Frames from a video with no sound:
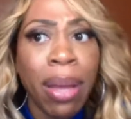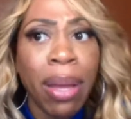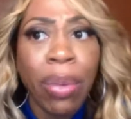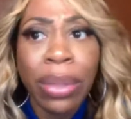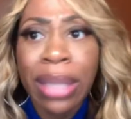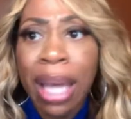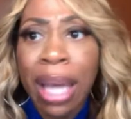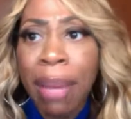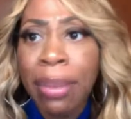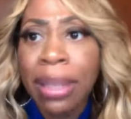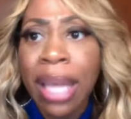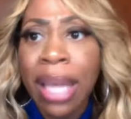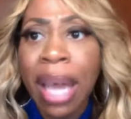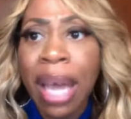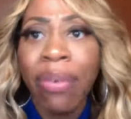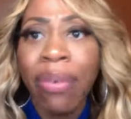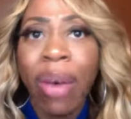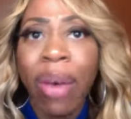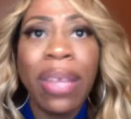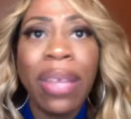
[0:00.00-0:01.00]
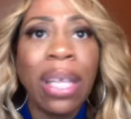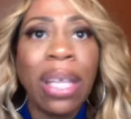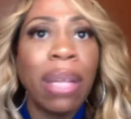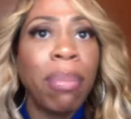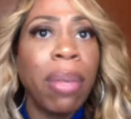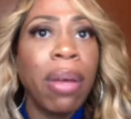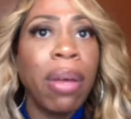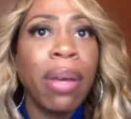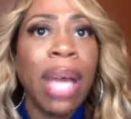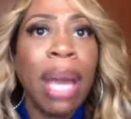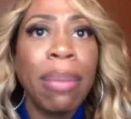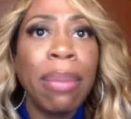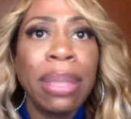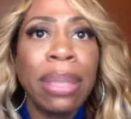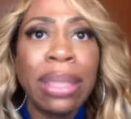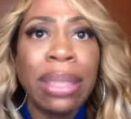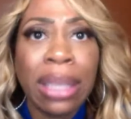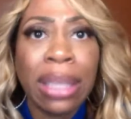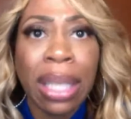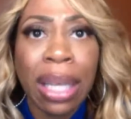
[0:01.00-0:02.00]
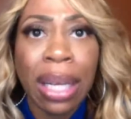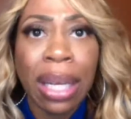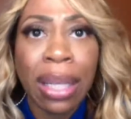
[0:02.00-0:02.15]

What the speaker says: What time is it? April. I think the mail came at 6:00.